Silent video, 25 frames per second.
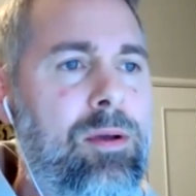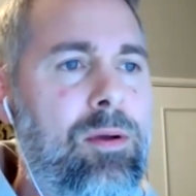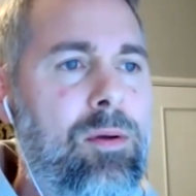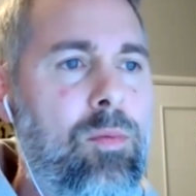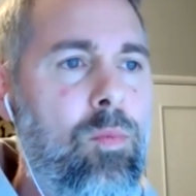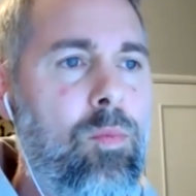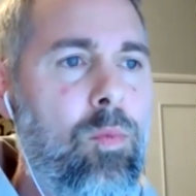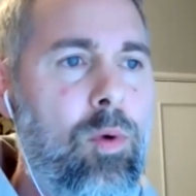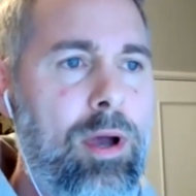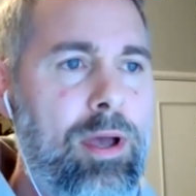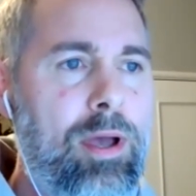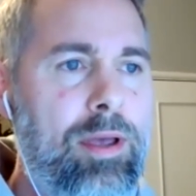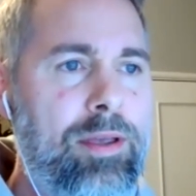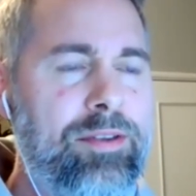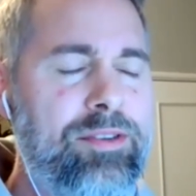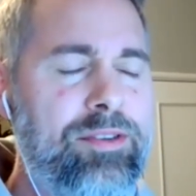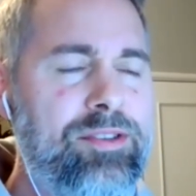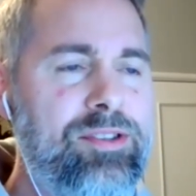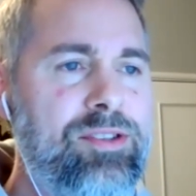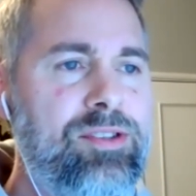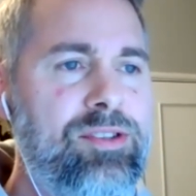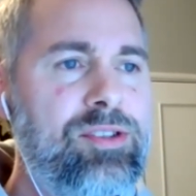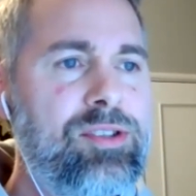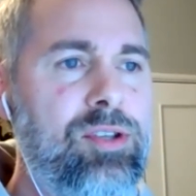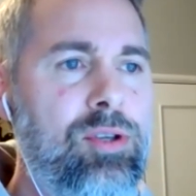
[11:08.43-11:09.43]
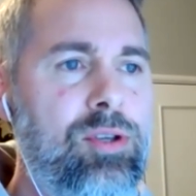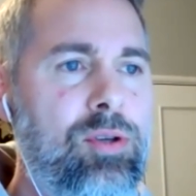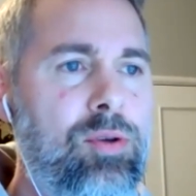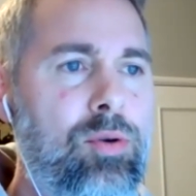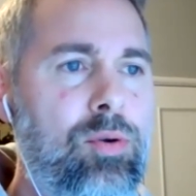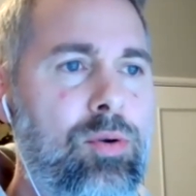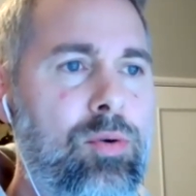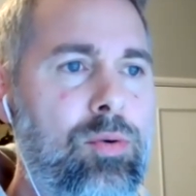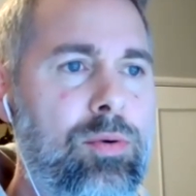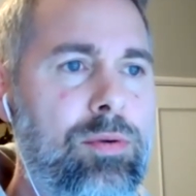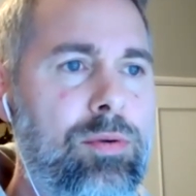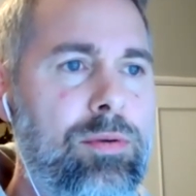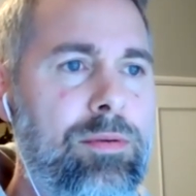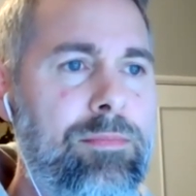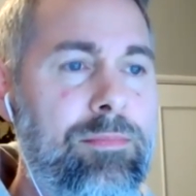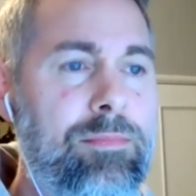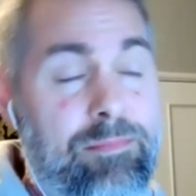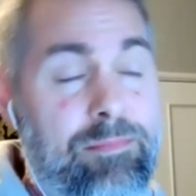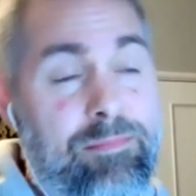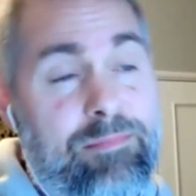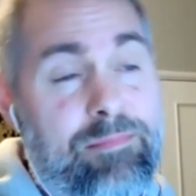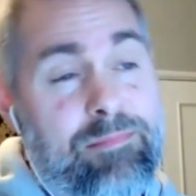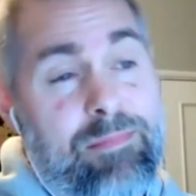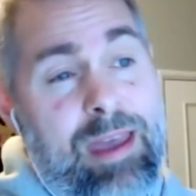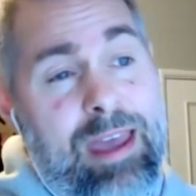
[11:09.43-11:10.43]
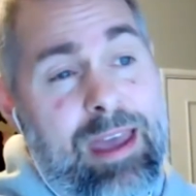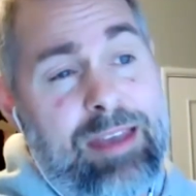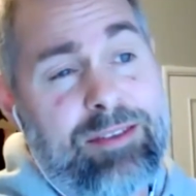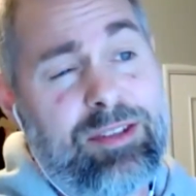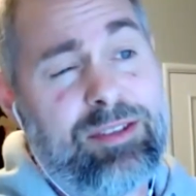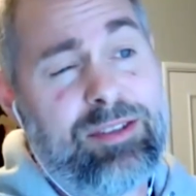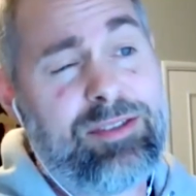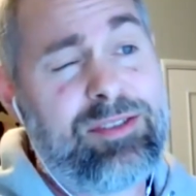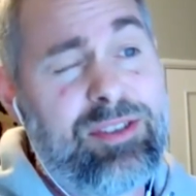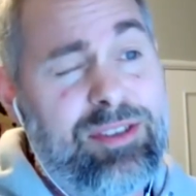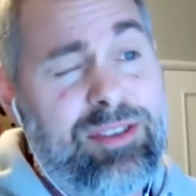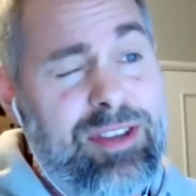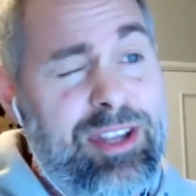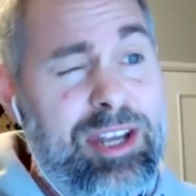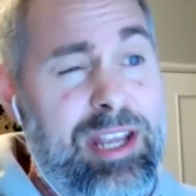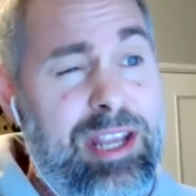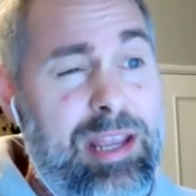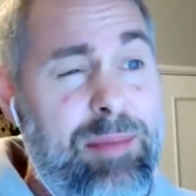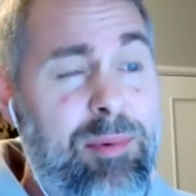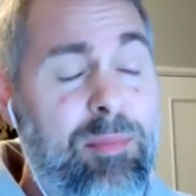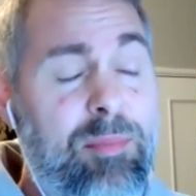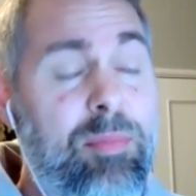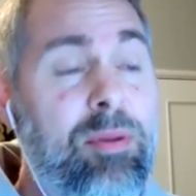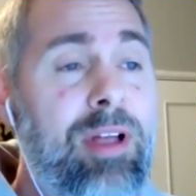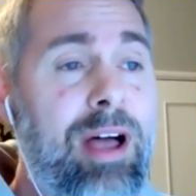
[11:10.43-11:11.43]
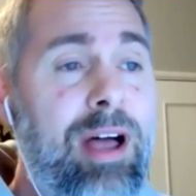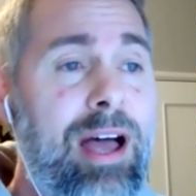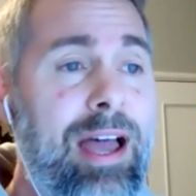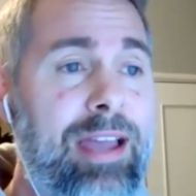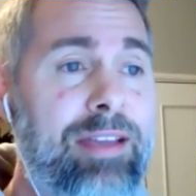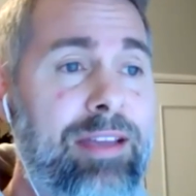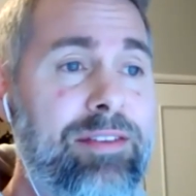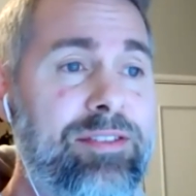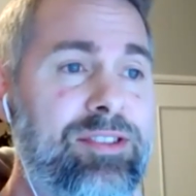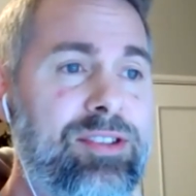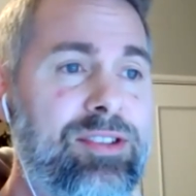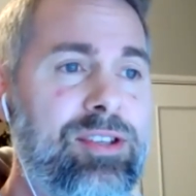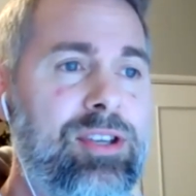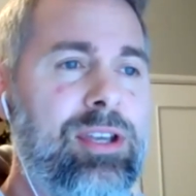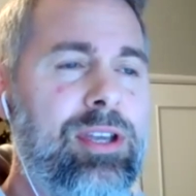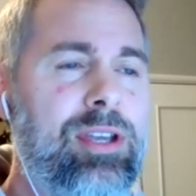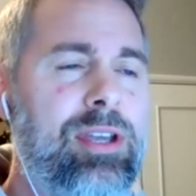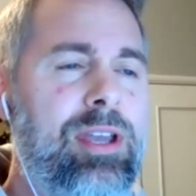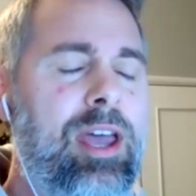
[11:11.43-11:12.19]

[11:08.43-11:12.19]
was to as it's the name implies,